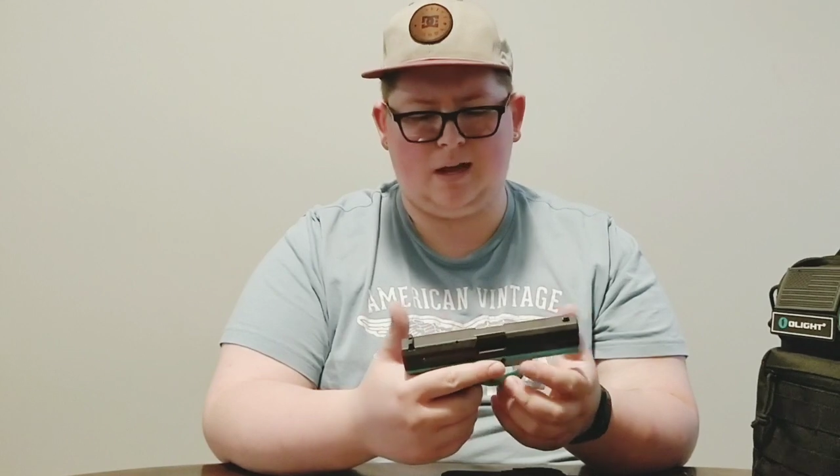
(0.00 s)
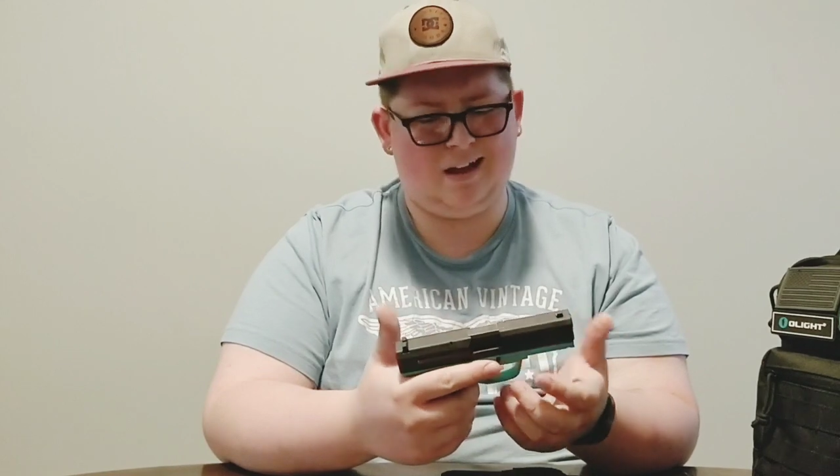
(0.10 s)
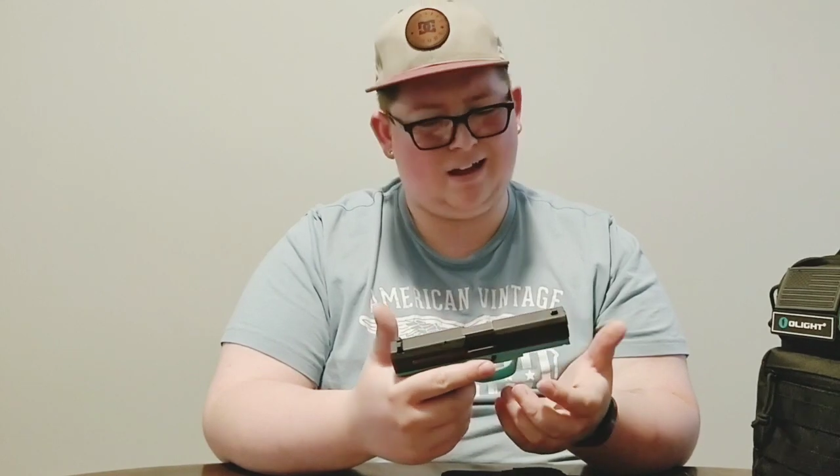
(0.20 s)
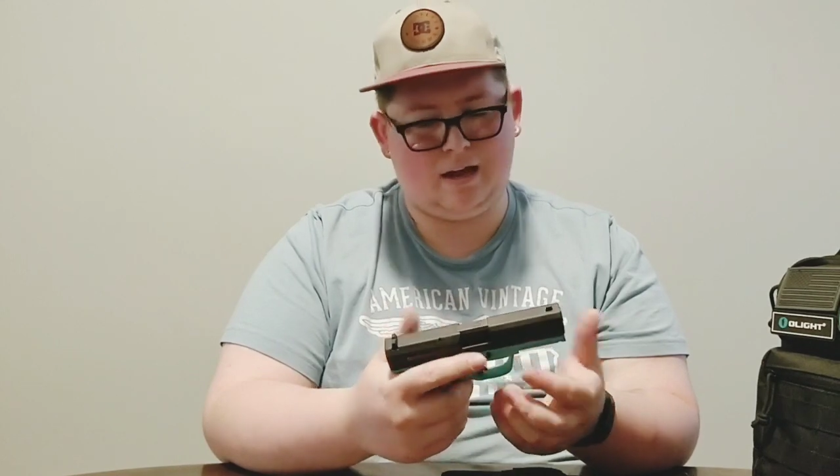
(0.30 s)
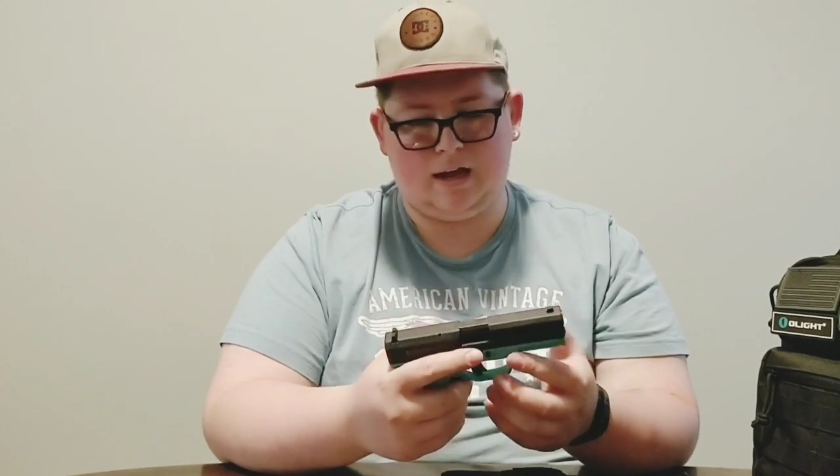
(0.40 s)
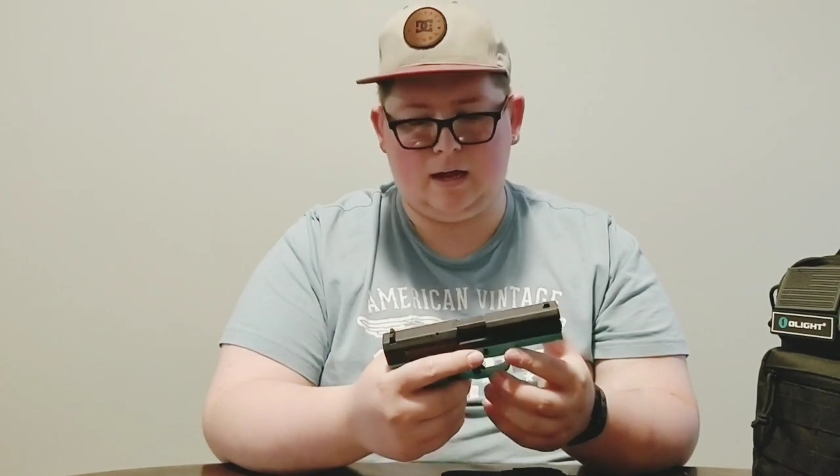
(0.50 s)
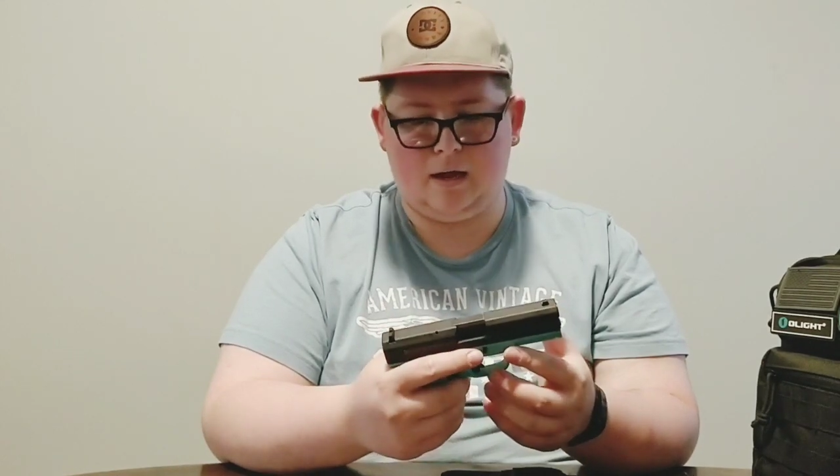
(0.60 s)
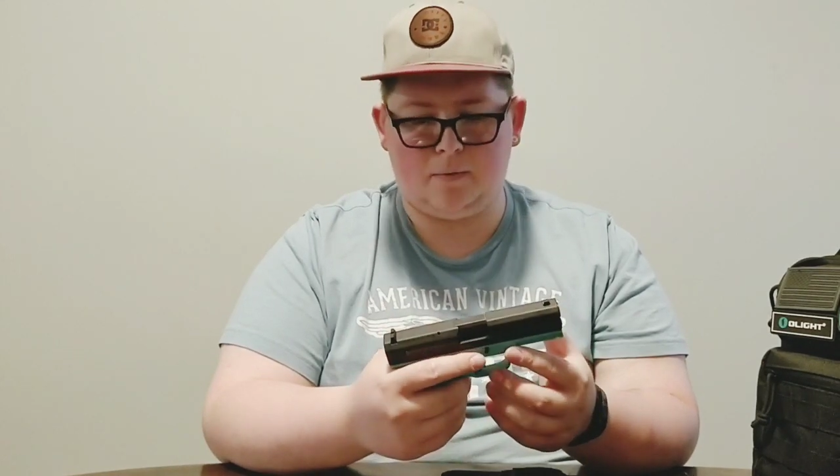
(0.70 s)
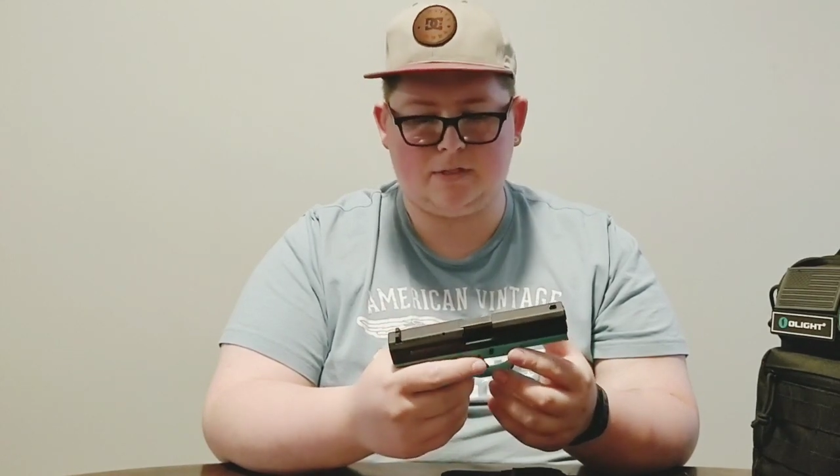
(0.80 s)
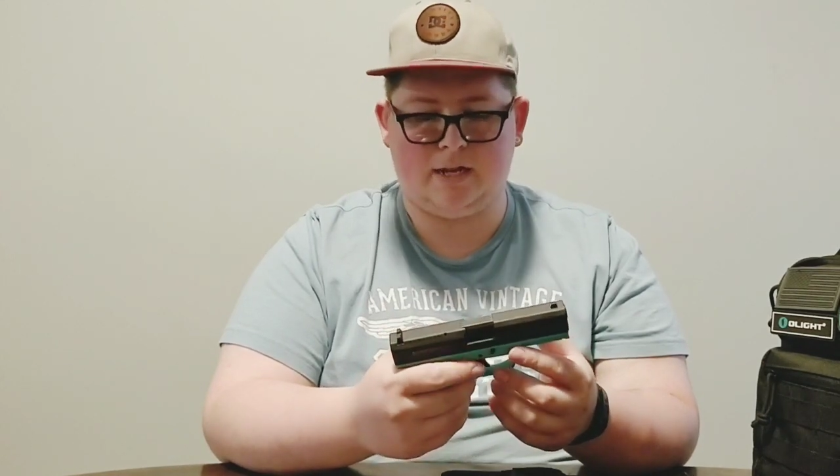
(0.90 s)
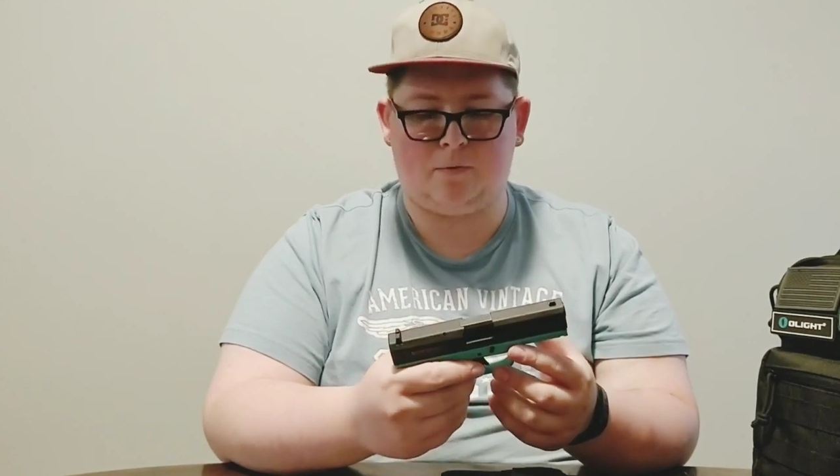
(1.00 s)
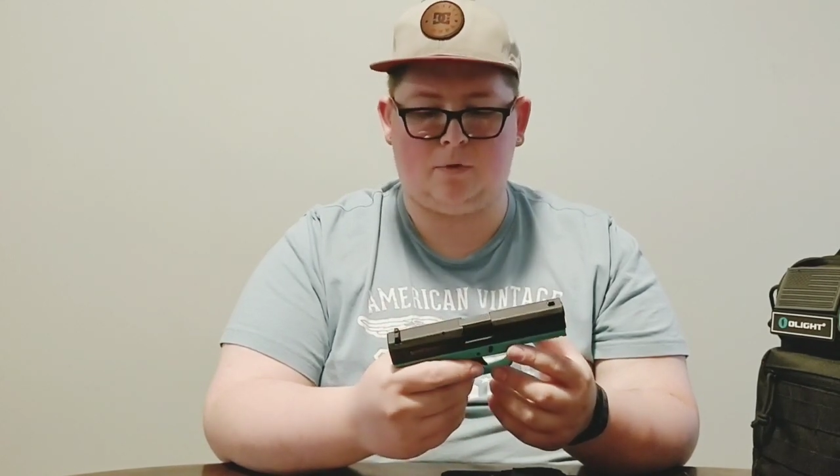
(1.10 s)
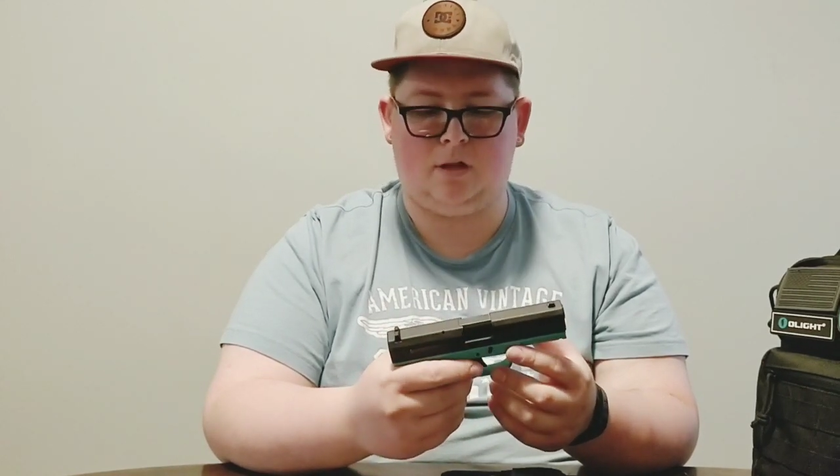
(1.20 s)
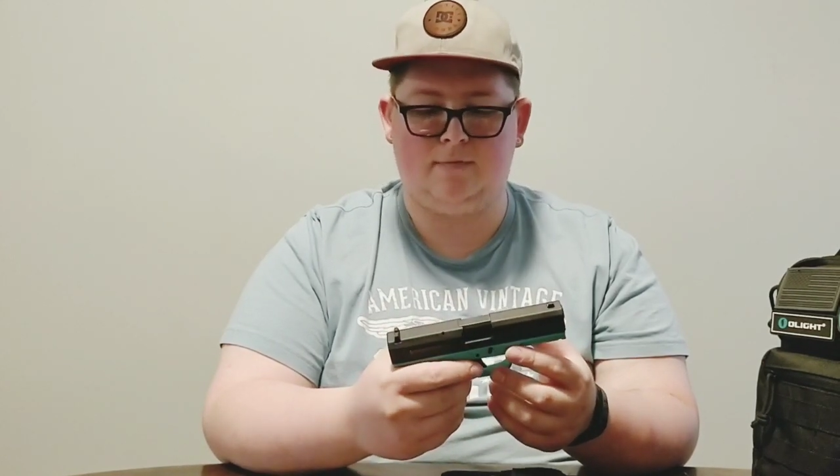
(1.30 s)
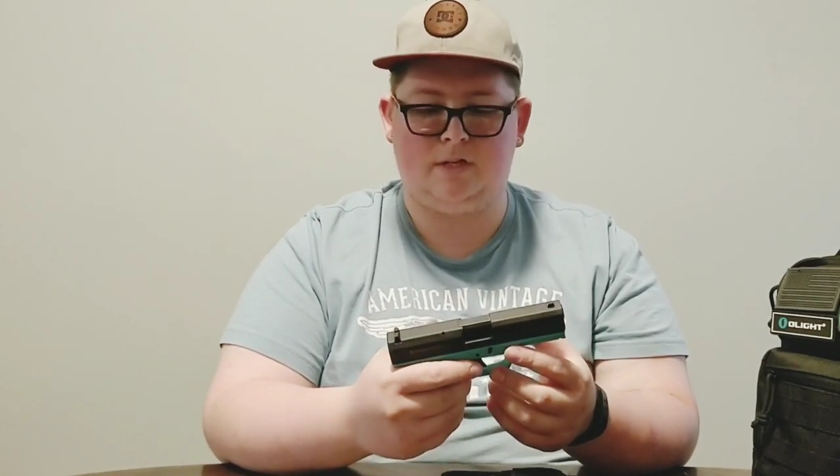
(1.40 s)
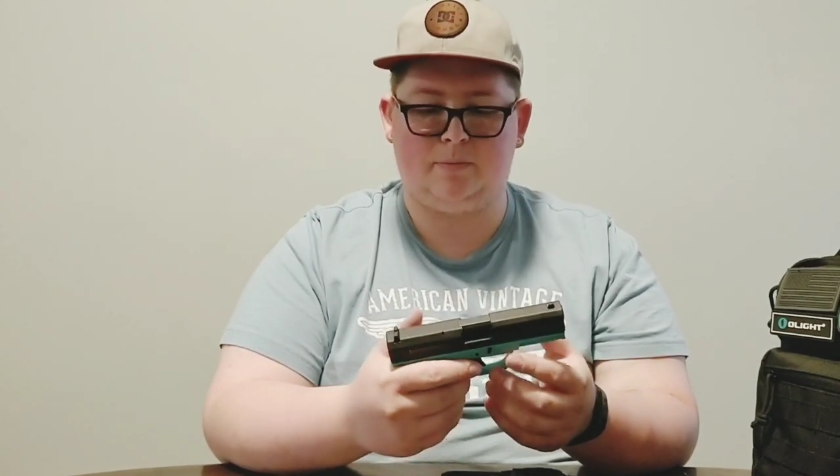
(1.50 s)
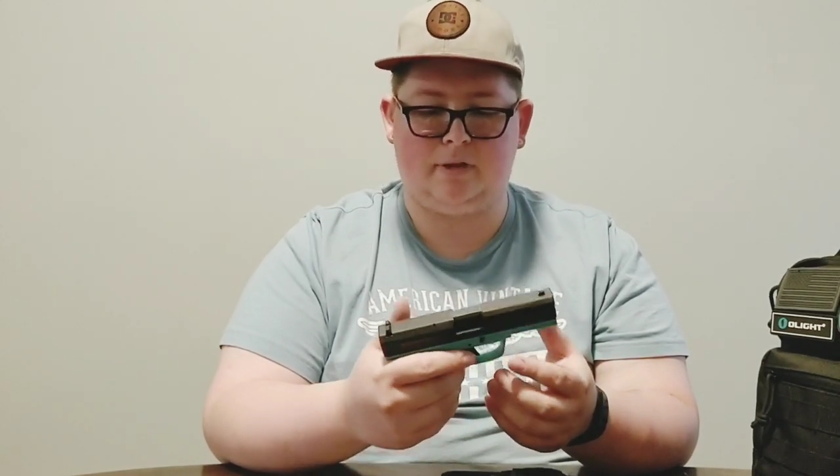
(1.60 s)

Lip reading: I wouldn't say everyone loves these,